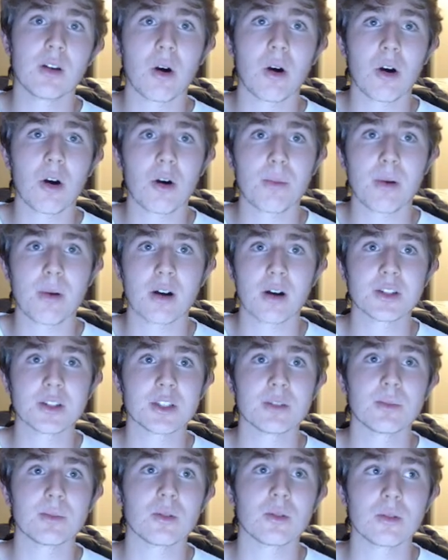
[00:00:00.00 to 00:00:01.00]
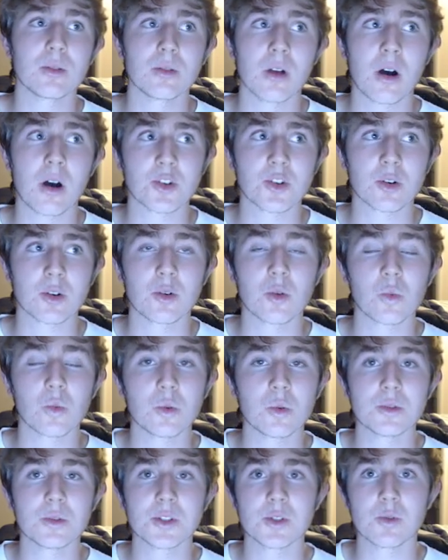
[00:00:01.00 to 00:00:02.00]
all possible logical
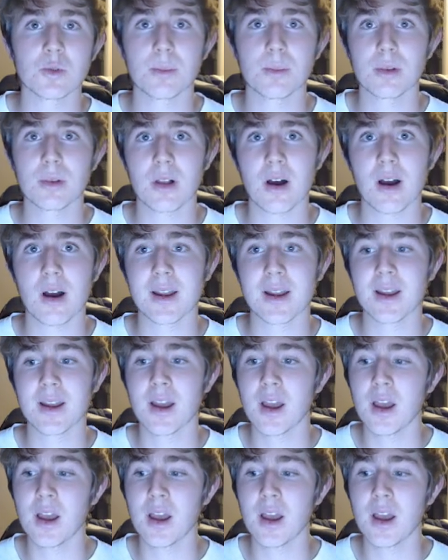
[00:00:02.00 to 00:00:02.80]
rules to apply,